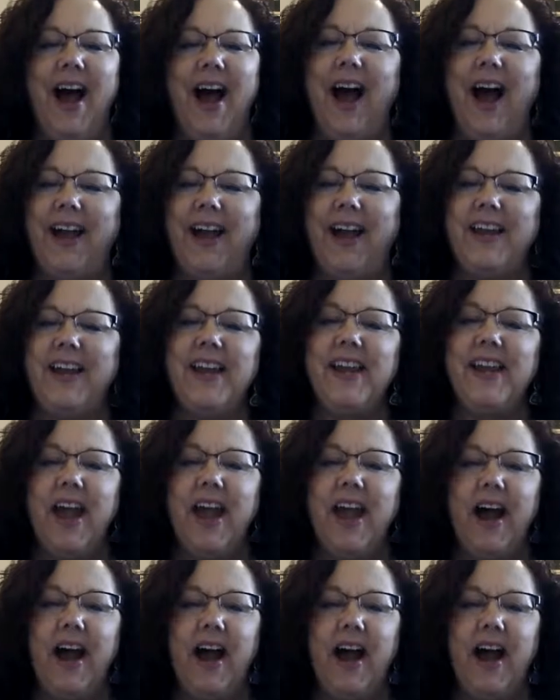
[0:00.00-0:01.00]
Hi,
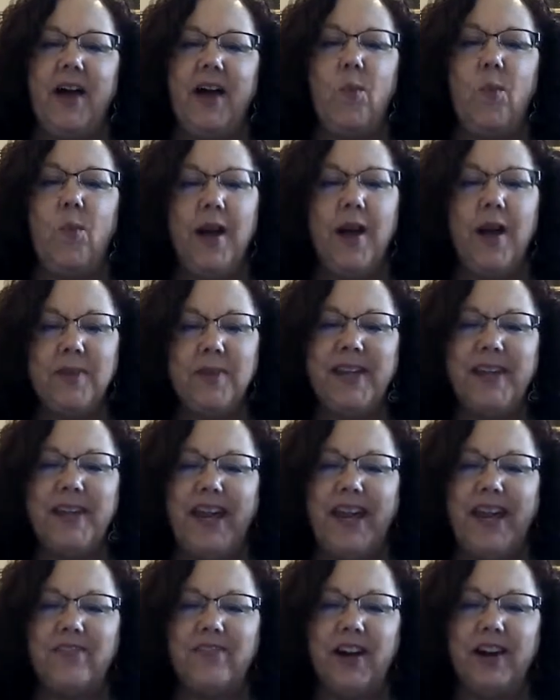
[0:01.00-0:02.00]
welcome
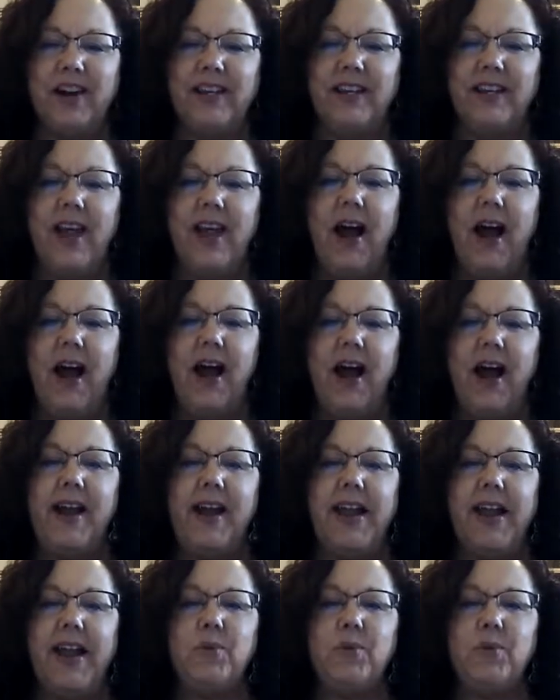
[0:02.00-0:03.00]
to Avon.
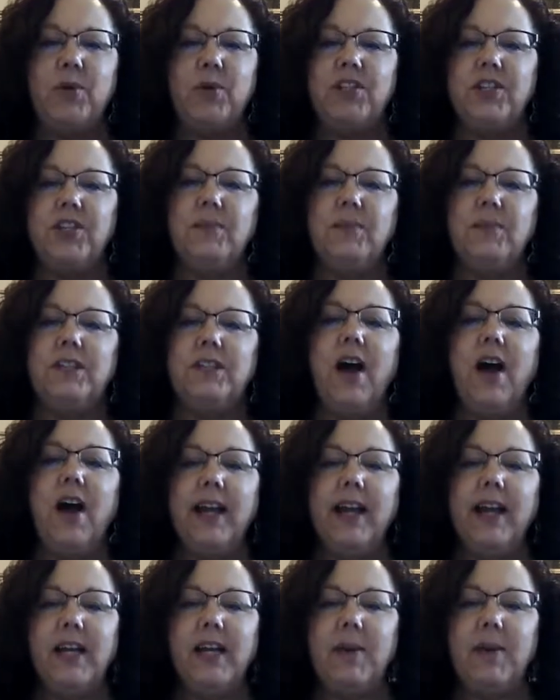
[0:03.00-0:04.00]
I am going to be
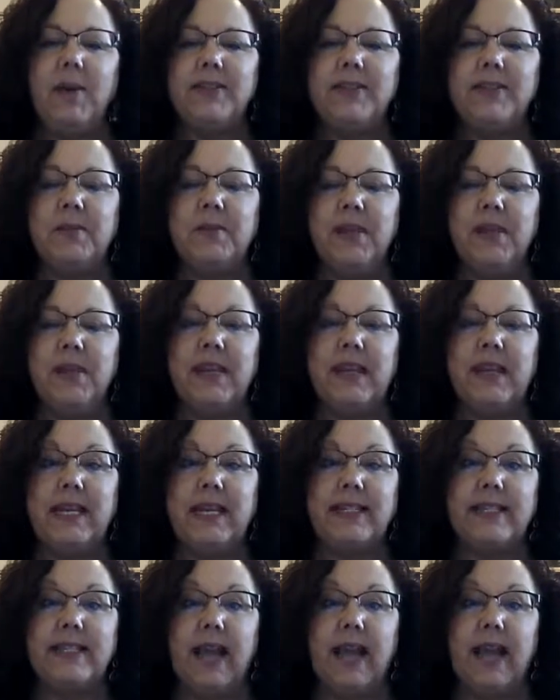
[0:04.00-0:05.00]
talking about some of the
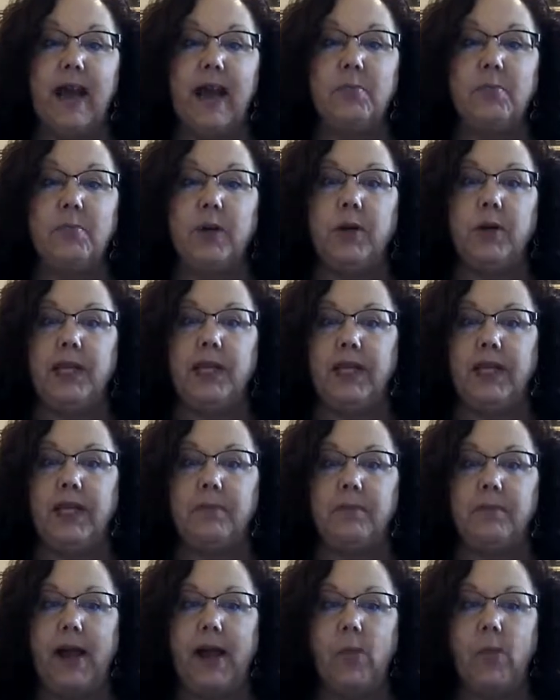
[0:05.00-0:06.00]
things that I put
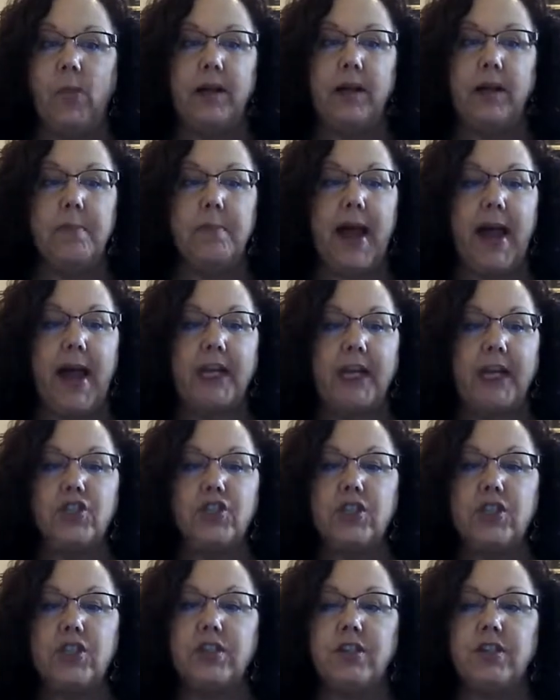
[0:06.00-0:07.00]
in my welcome
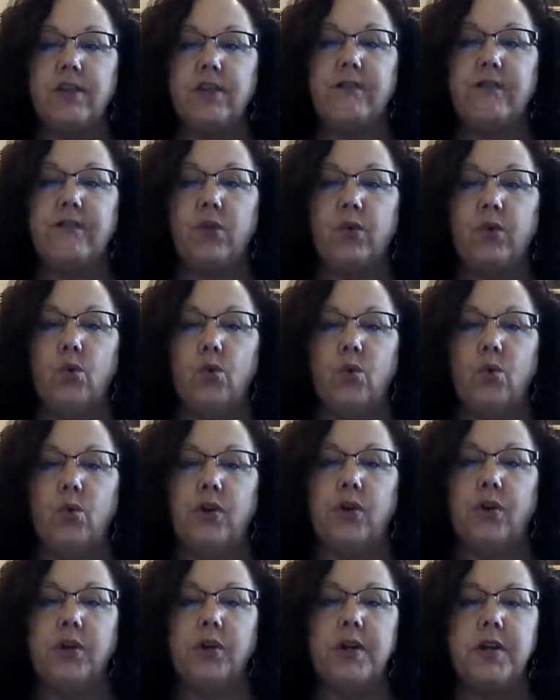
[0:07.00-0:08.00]
packages
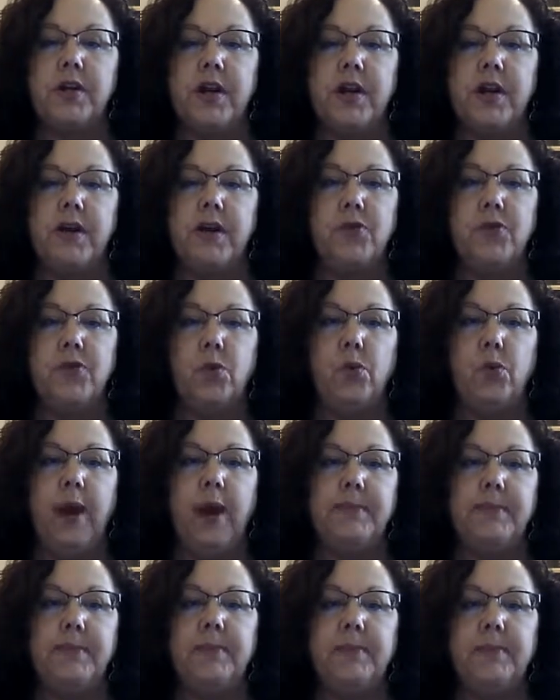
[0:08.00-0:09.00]
for new
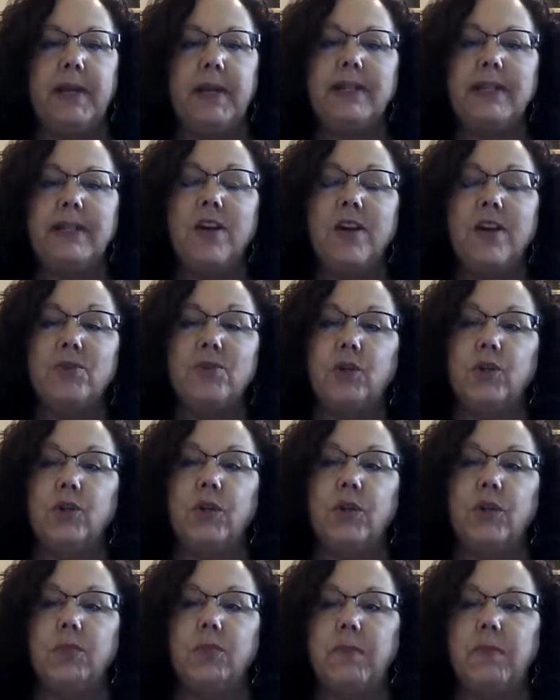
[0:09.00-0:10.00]
reps, but it's also a
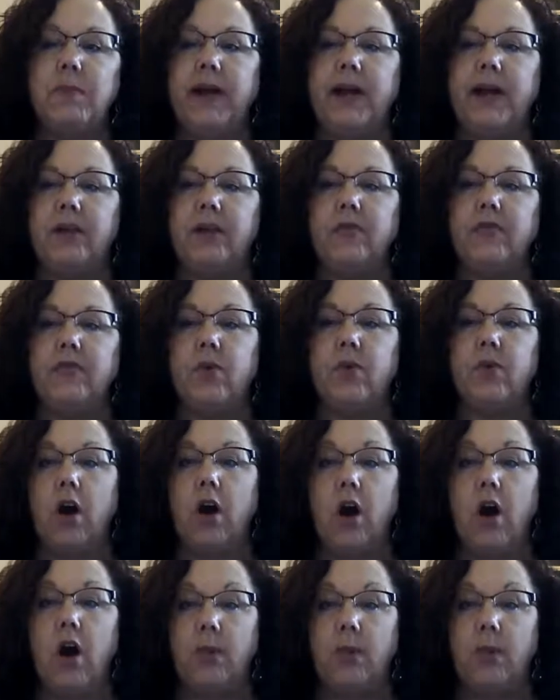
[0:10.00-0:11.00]
good reminder
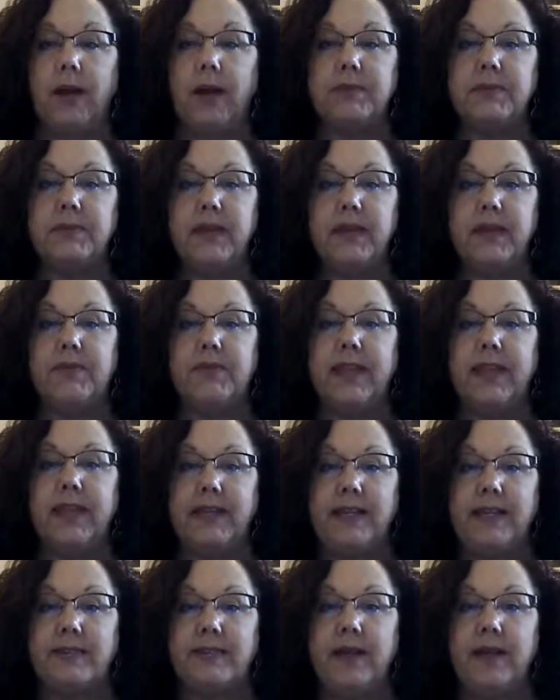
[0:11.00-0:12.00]
for all reps of
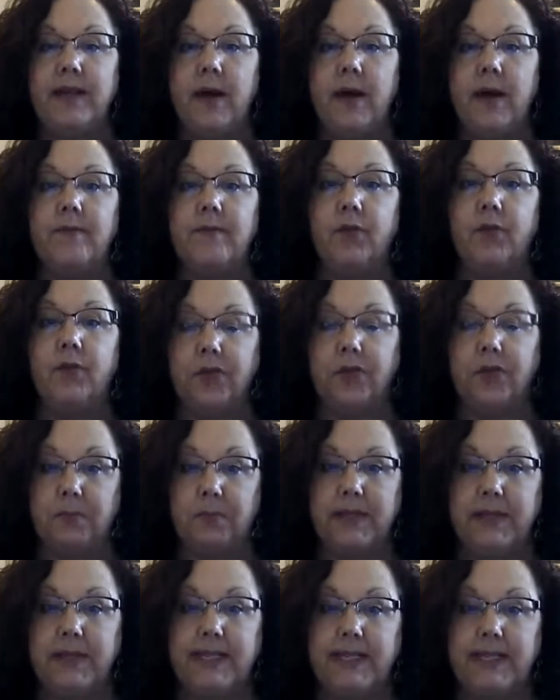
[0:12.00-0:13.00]
things for
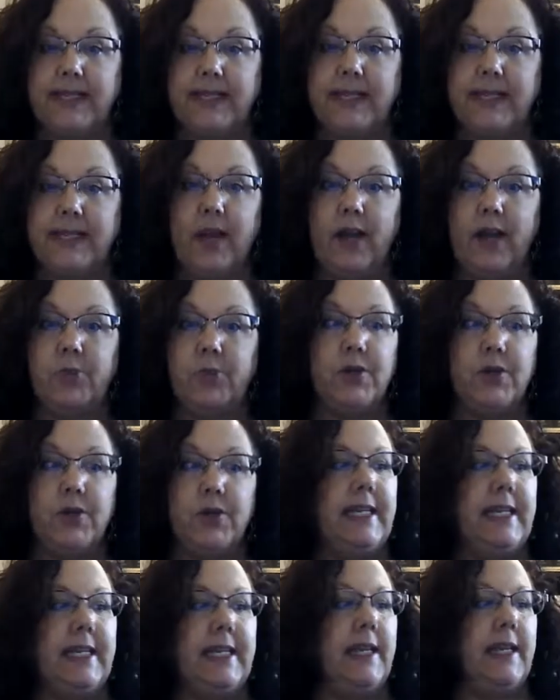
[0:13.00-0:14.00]
your business and to help you
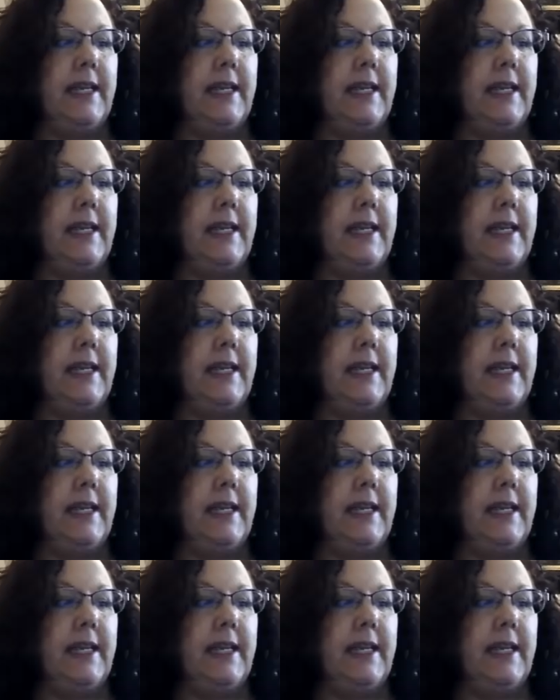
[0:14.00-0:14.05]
